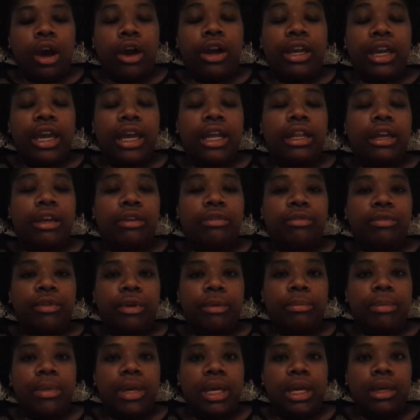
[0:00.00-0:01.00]
are getting
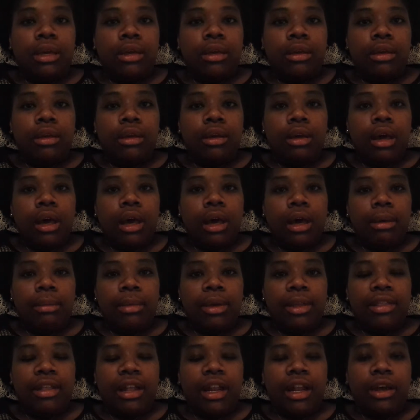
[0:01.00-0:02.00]
from me,
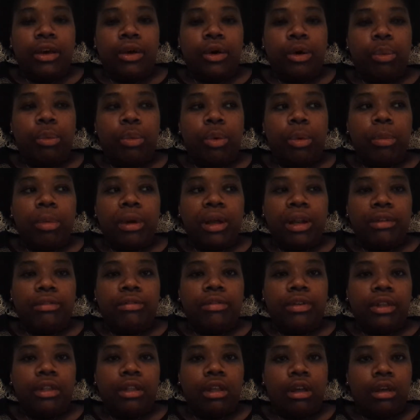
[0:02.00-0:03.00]
and that I hope will
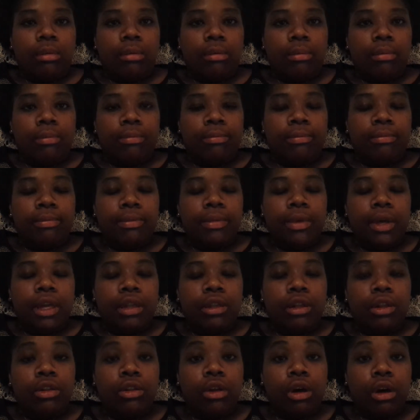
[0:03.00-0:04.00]
benefit them
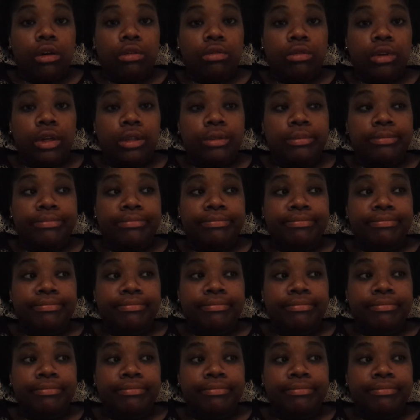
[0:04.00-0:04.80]
in the long run.